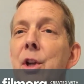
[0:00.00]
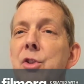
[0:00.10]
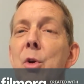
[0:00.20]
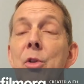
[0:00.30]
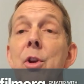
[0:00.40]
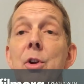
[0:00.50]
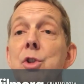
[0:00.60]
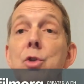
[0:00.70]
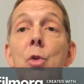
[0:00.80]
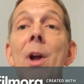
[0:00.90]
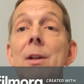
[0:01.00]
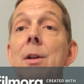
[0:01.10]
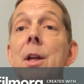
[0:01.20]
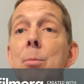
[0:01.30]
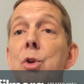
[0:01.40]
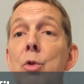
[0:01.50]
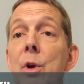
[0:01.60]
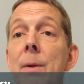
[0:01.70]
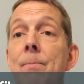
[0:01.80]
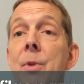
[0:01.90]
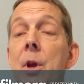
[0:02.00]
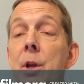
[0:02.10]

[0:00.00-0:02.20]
So there is a direct link between